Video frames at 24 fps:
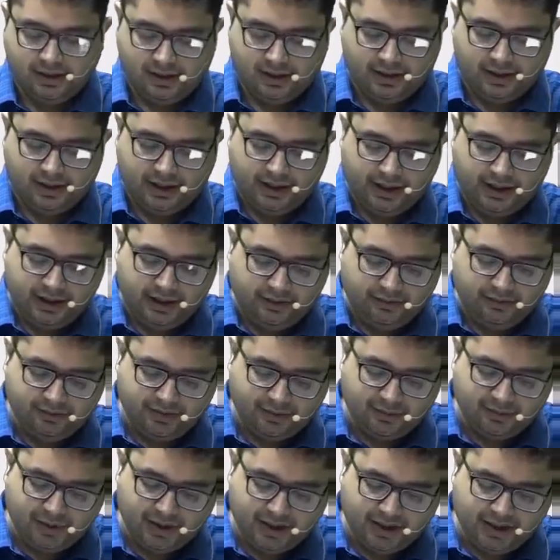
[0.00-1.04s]
And if
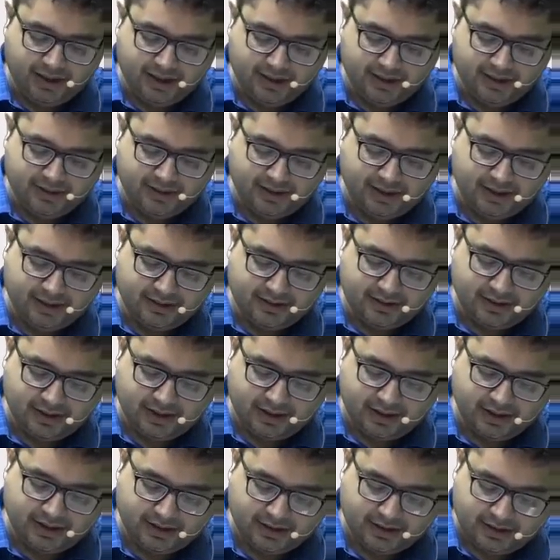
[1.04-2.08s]
the malignant cells
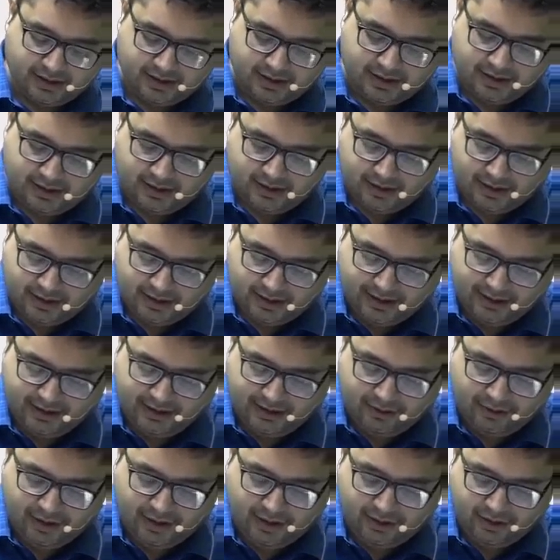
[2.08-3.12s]
are
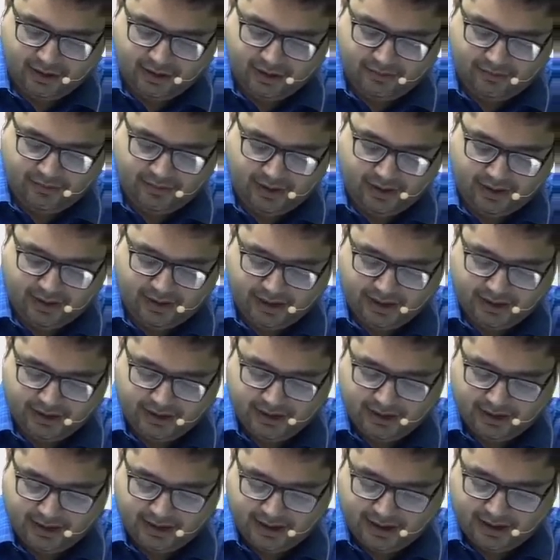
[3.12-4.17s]
going to
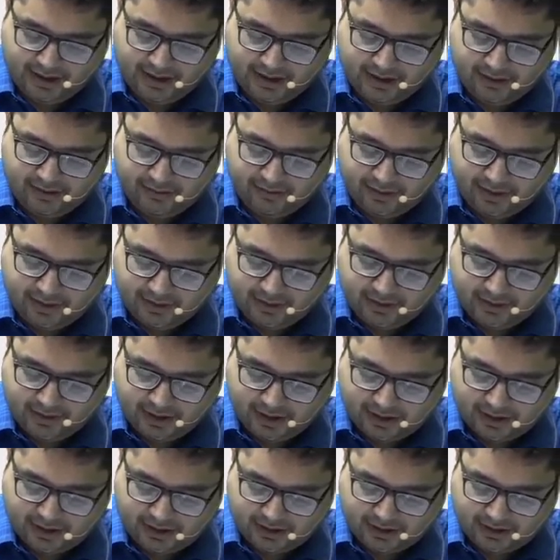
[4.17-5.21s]
infiltrate the lactiferous
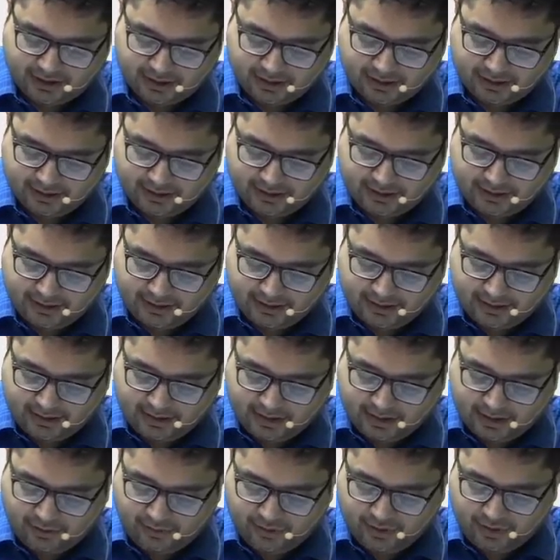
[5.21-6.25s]
duct,
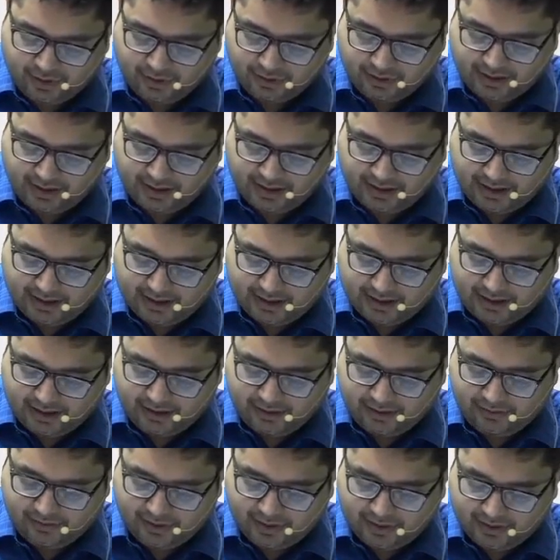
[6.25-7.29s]
now we know the
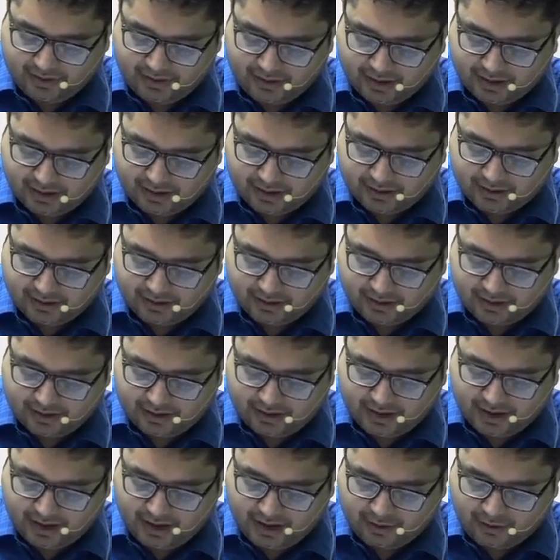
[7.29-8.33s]
lactiferous ducts,
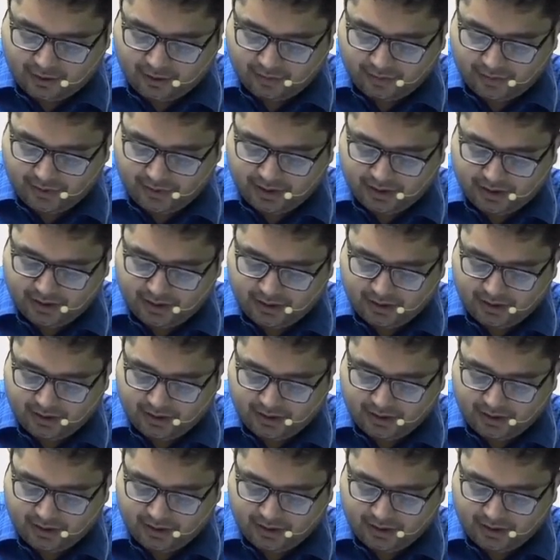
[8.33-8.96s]
they open